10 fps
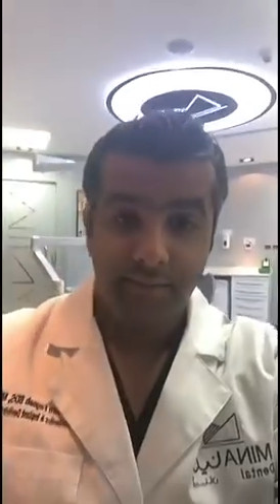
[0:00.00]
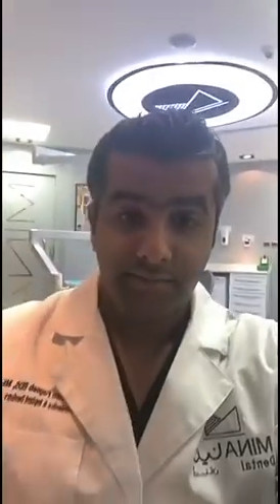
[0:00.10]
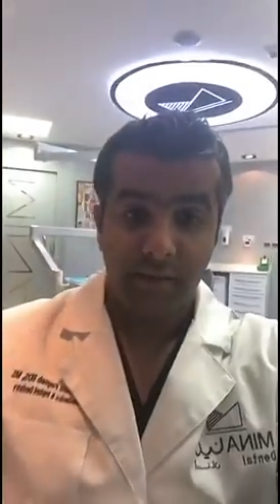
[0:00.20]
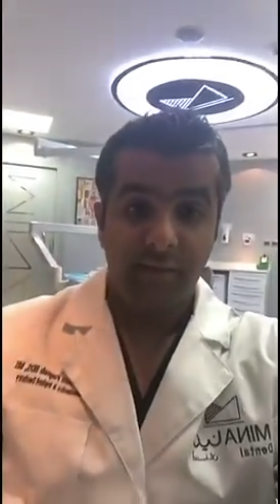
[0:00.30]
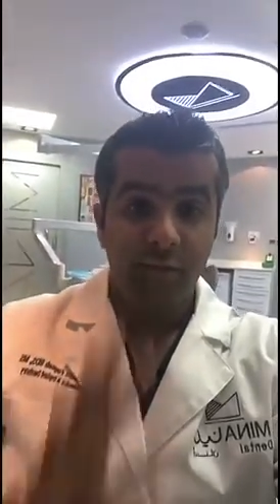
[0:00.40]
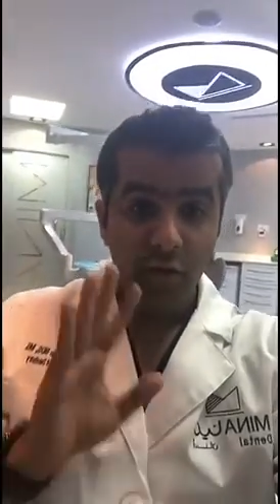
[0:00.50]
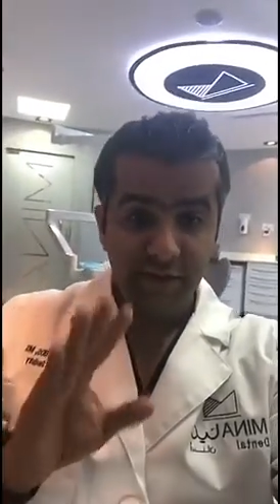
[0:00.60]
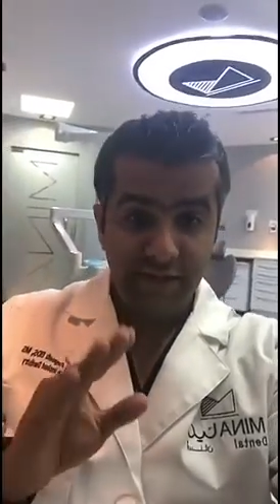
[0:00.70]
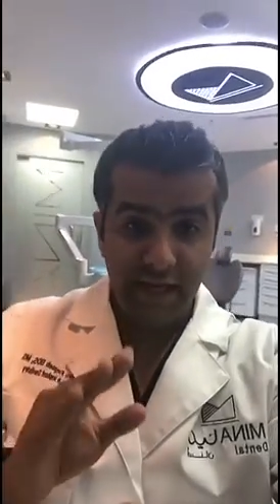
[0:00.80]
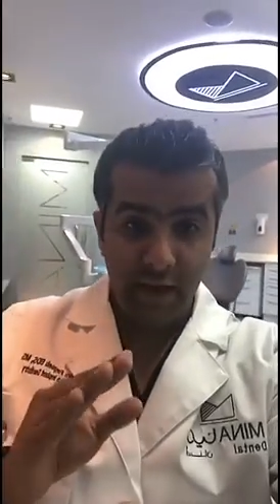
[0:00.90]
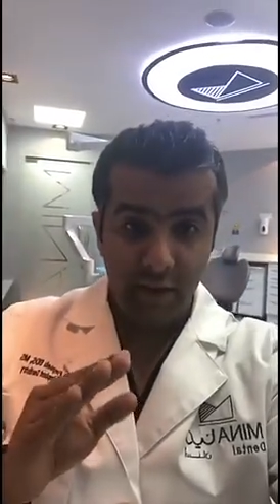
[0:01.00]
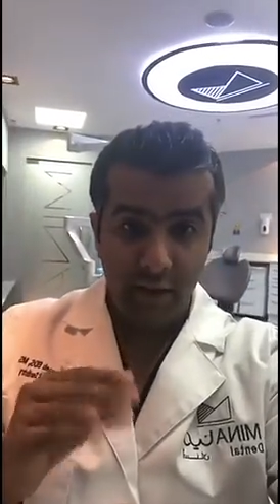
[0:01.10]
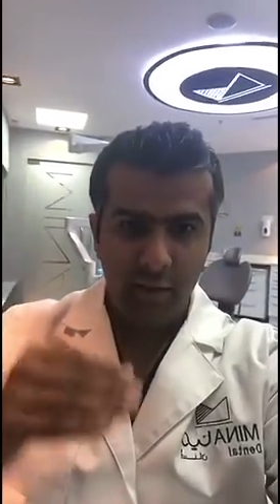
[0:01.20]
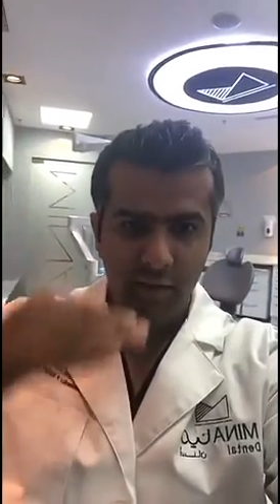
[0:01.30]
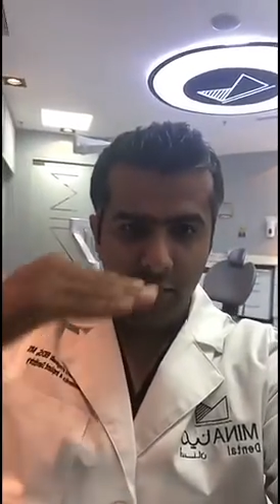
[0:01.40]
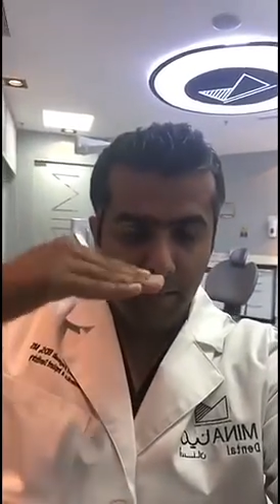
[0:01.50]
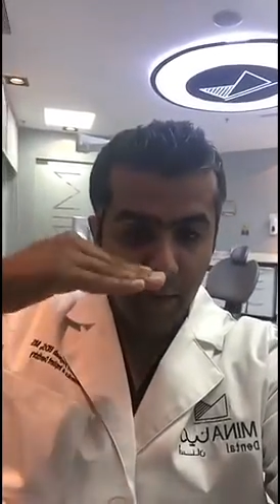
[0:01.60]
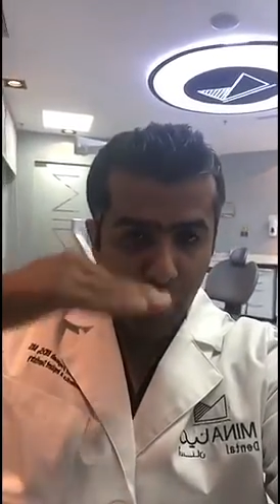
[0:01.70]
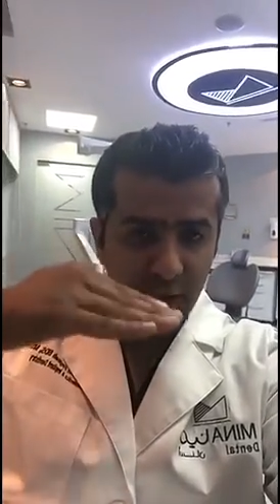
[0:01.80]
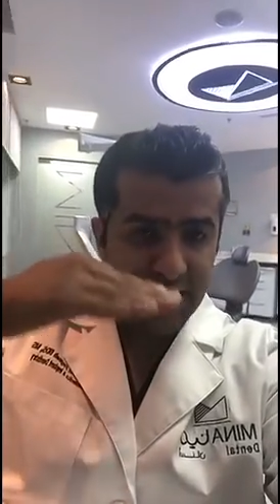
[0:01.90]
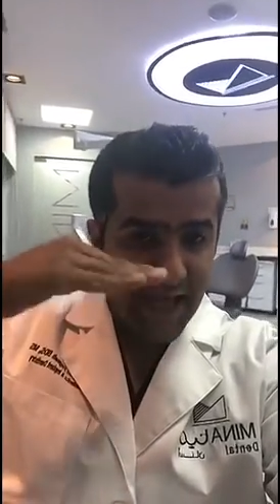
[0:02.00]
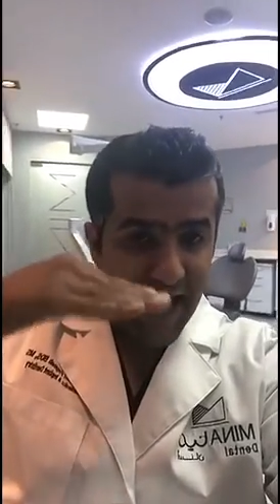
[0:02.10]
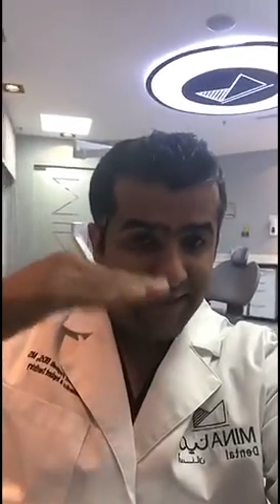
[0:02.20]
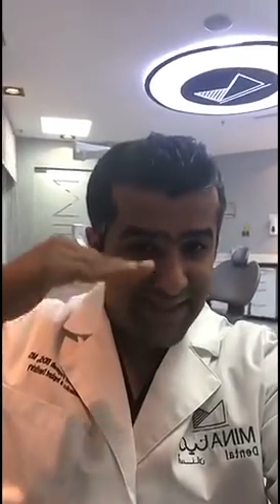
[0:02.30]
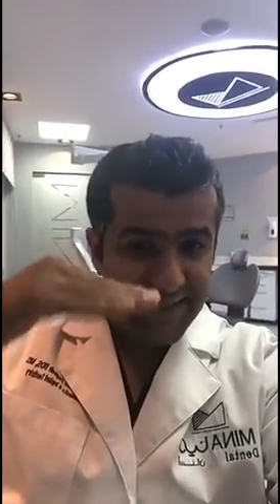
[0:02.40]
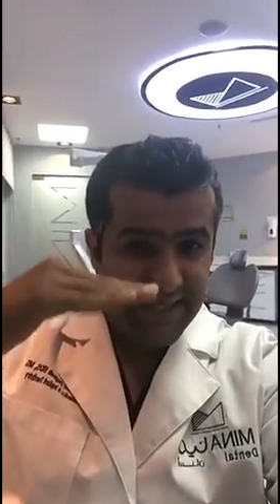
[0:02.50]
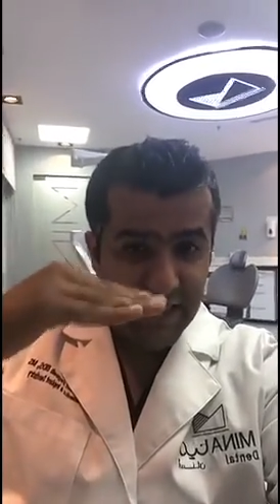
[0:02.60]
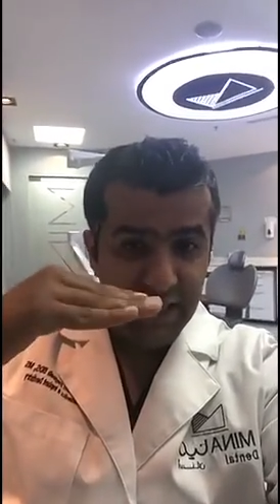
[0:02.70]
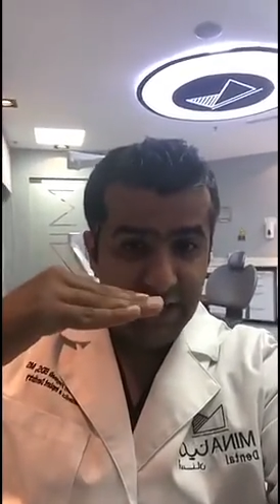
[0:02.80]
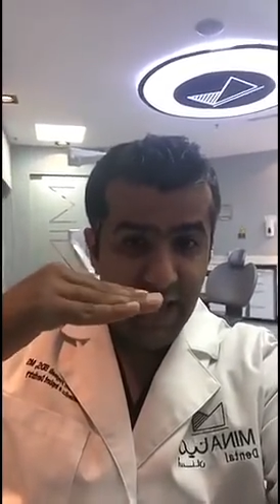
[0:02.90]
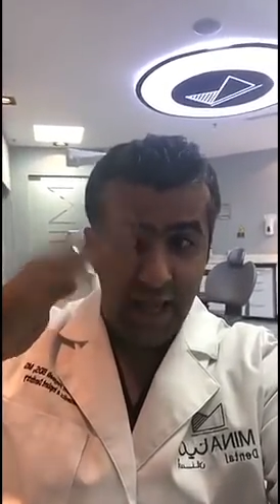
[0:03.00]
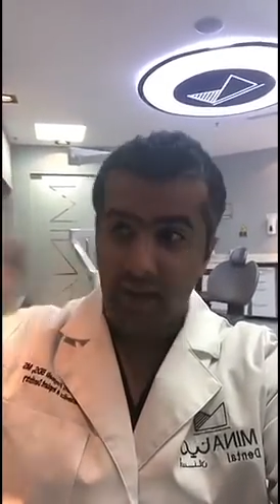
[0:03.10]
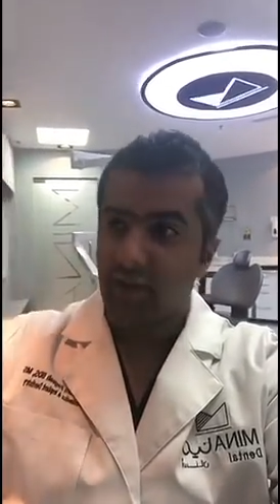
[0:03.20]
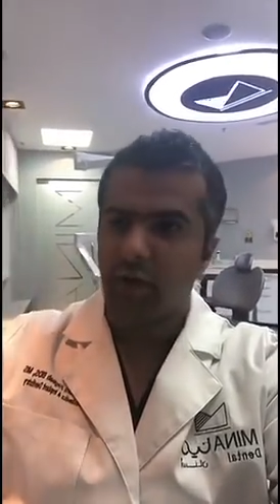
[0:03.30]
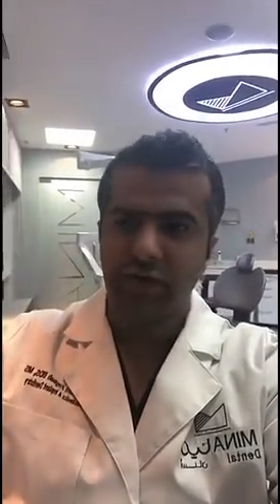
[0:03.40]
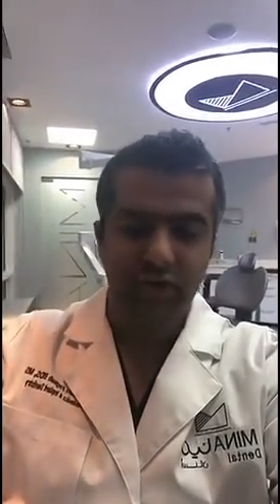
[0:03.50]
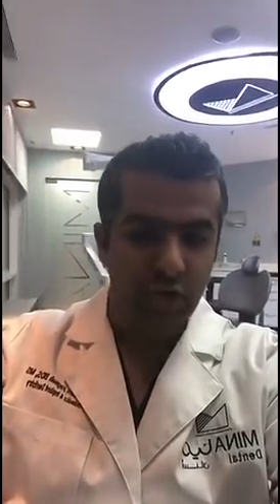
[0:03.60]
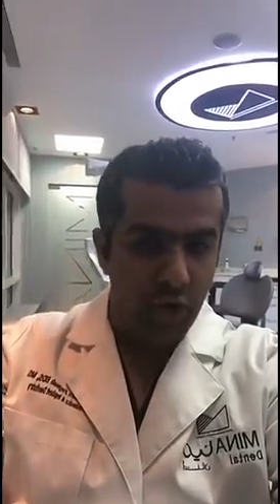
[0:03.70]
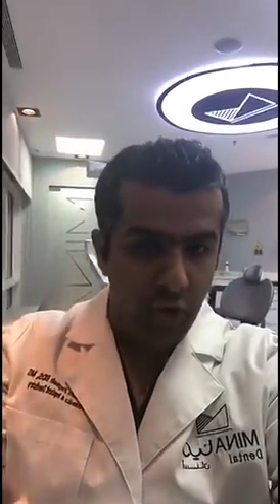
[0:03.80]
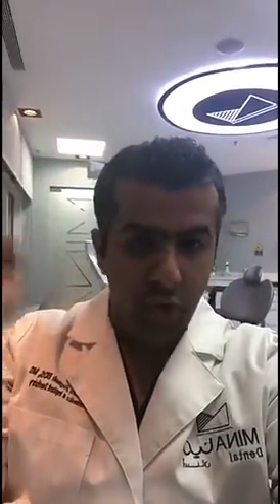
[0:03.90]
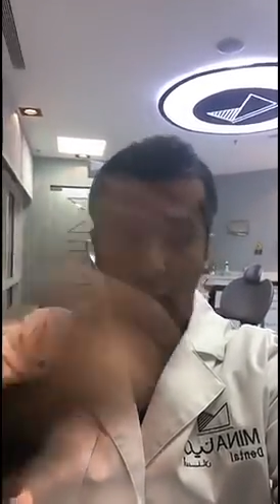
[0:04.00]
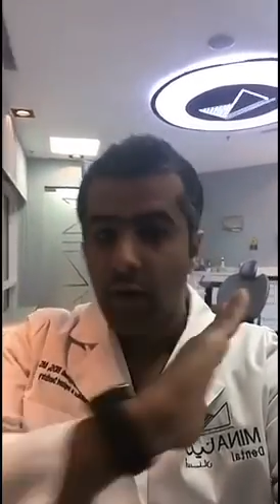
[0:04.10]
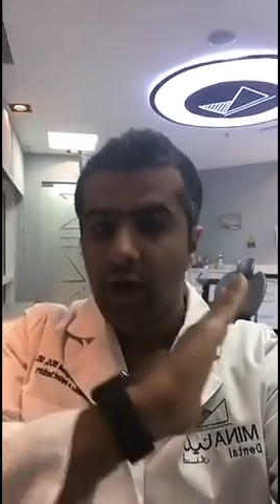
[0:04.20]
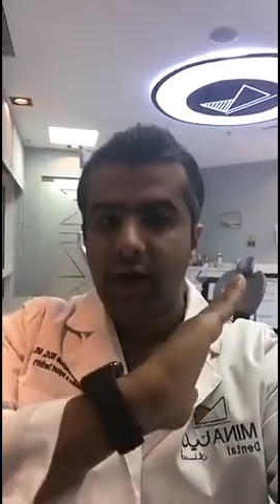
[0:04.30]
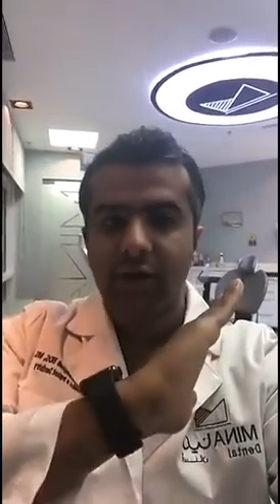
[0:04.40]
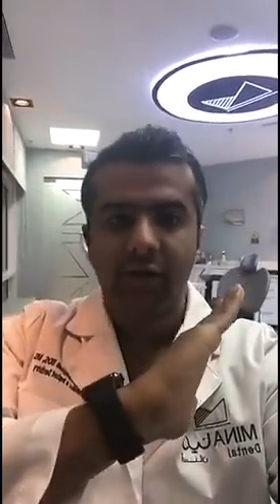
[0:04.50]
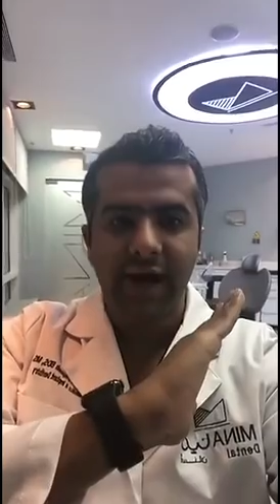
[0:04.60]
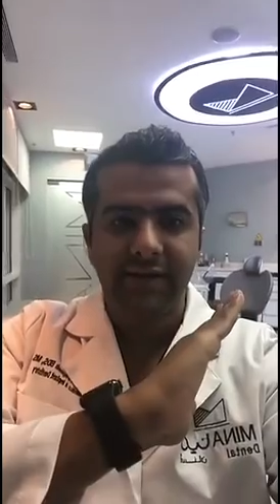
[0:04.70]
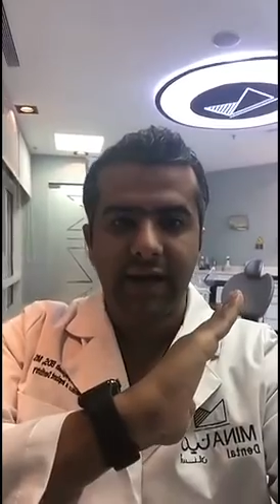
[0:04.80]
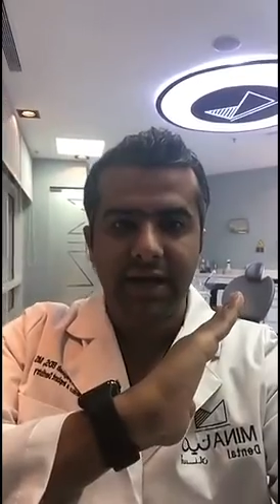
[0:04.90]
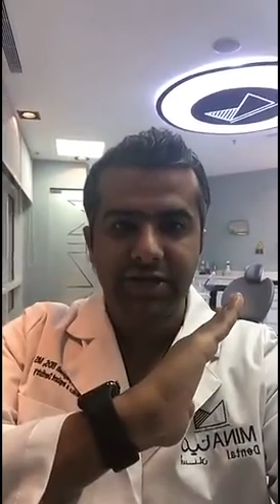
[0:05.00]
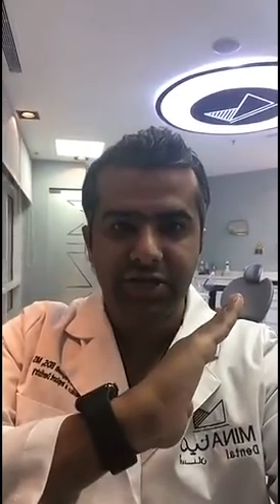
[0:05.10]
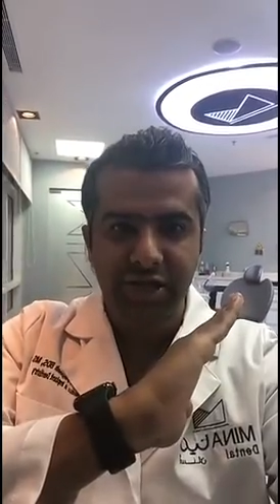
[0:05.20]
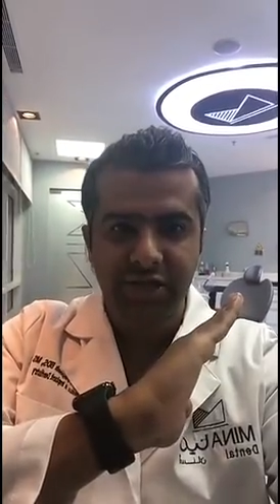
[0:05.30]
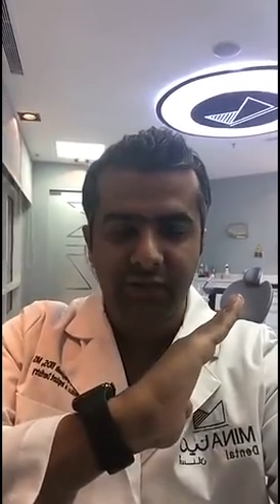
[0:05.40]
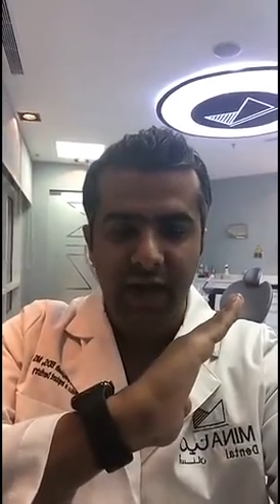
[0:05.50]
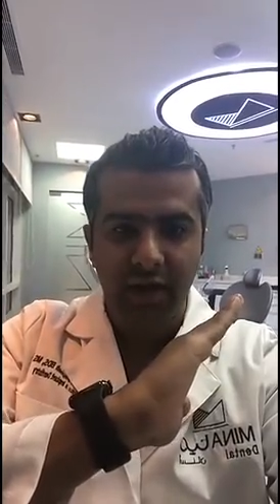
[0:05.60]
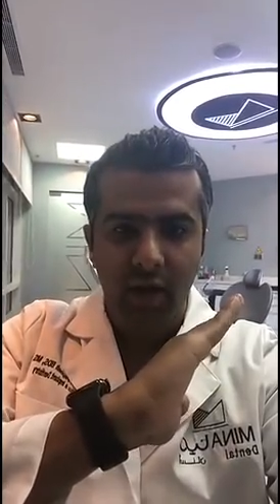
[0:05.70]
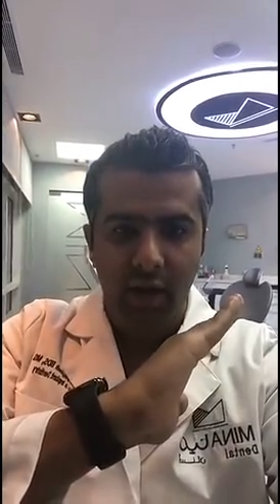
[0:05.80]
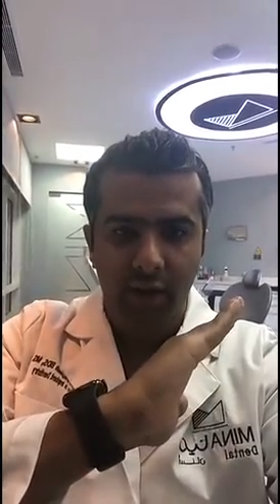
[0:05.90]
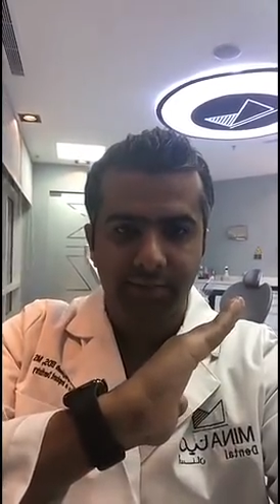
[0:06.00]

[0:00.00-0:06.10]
a fourth scenario, the bone is at the CEJ. There is no keratinized gingiva at all.